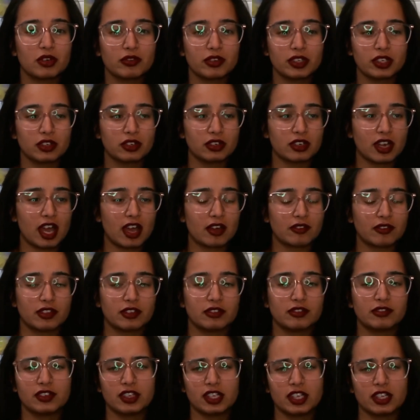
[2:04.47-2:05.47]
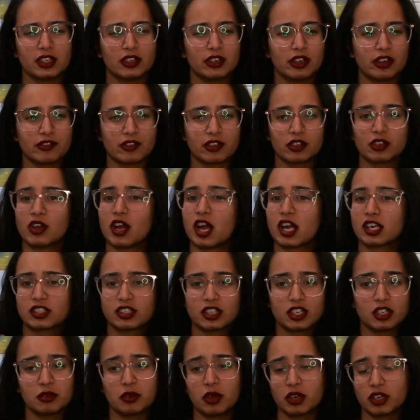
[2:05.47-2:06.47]
We don't have the feeling of, you know,
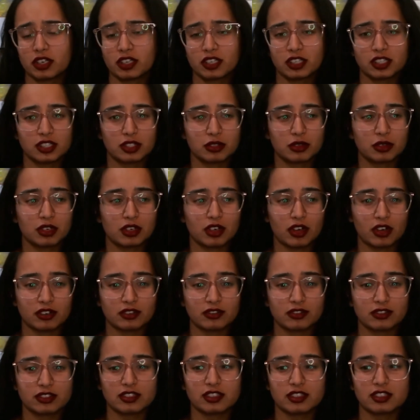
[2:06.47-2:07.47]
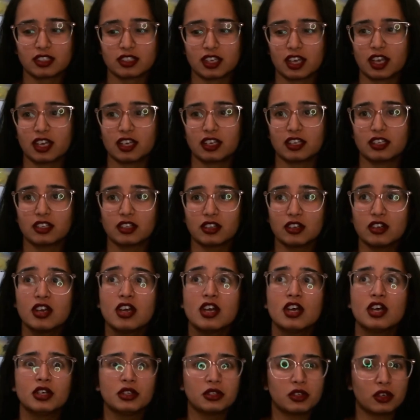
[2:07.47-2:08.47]
actually walking into a conference and, you know,
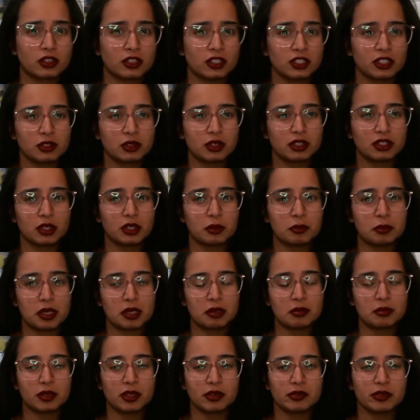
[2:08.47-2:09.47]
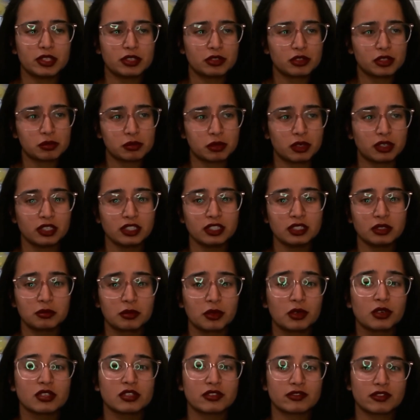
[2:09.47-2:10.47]
talking to other people, which was probably the
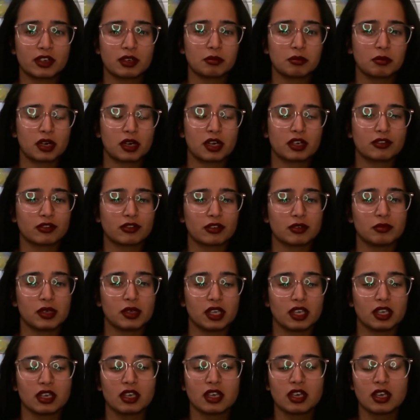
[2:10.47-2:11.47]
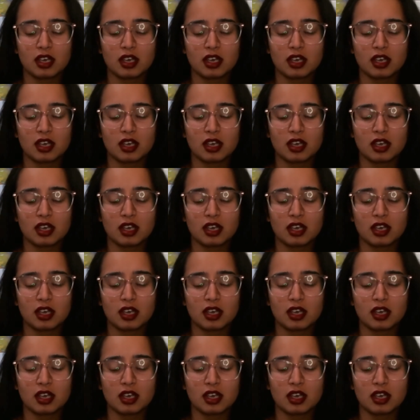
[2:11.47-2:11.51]
most fun part for me.